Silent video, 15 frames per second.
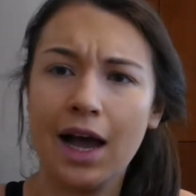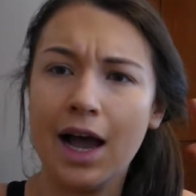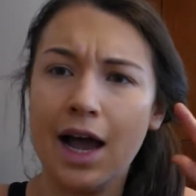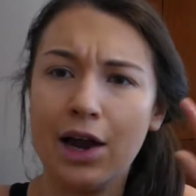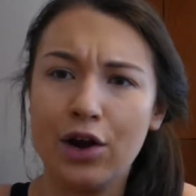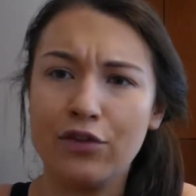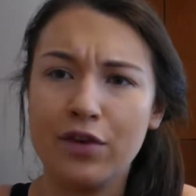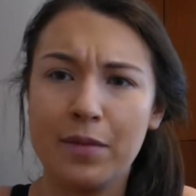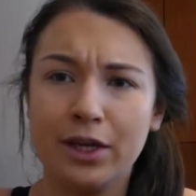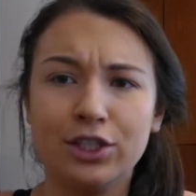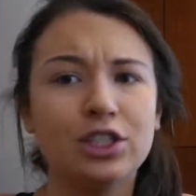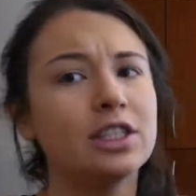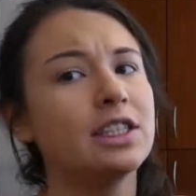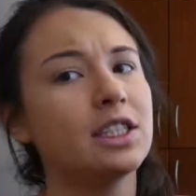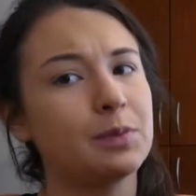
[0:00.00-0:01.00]
I don't know if I
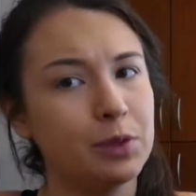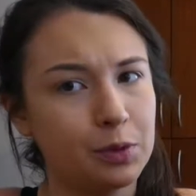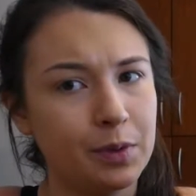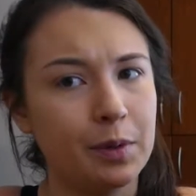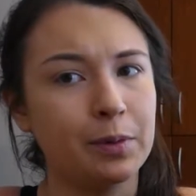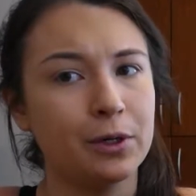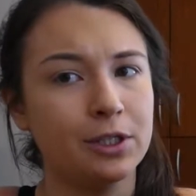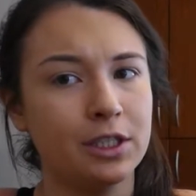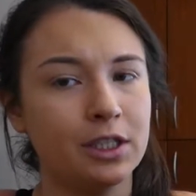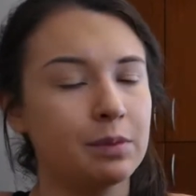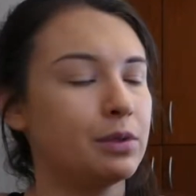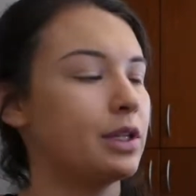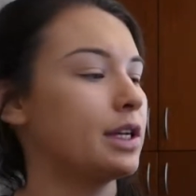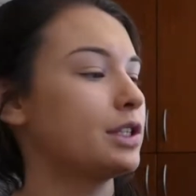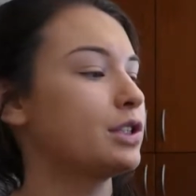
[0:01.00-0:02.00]
mentioned it. It's supposed to be a protein smoothie.